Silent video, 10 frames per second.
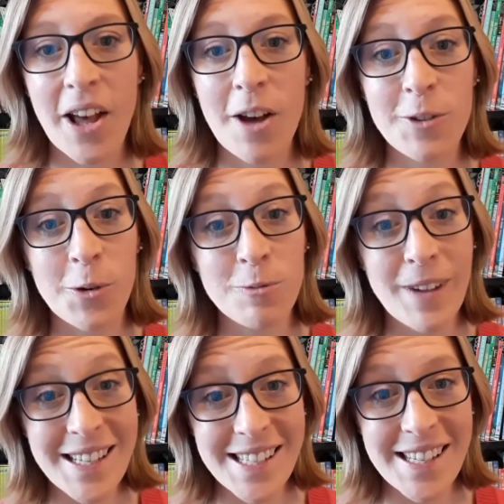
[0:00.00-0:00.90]
of your
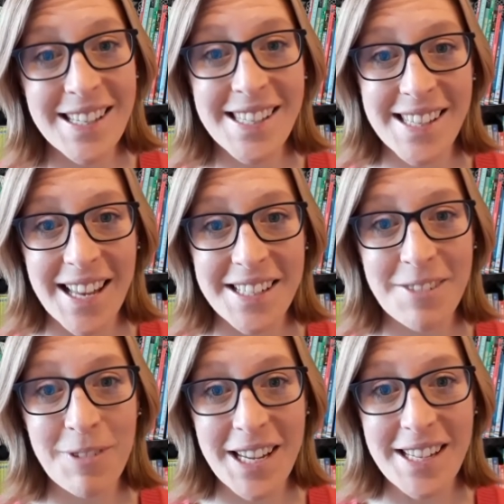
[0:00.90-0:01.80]
Ready Steady
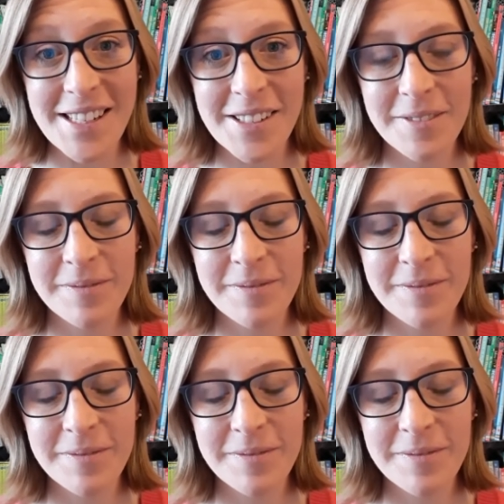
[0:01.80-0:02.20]
Read.